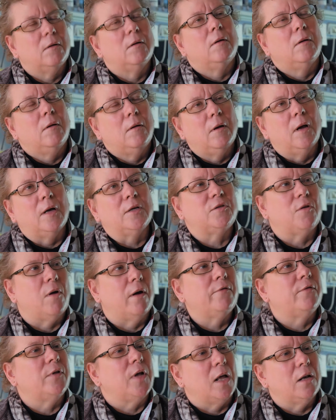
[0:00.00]
Yeah, so
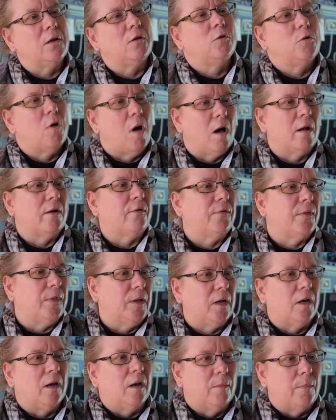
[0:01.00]
I've done a lot of
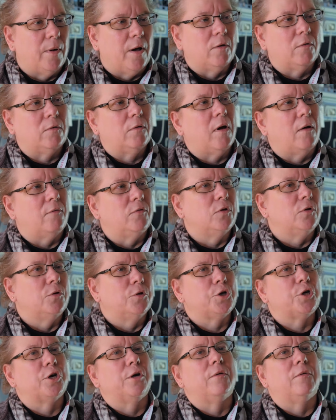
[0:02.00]
thinking about
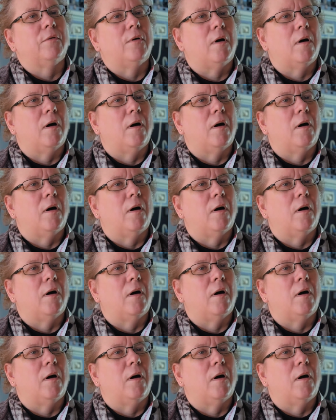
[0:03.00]
evolution.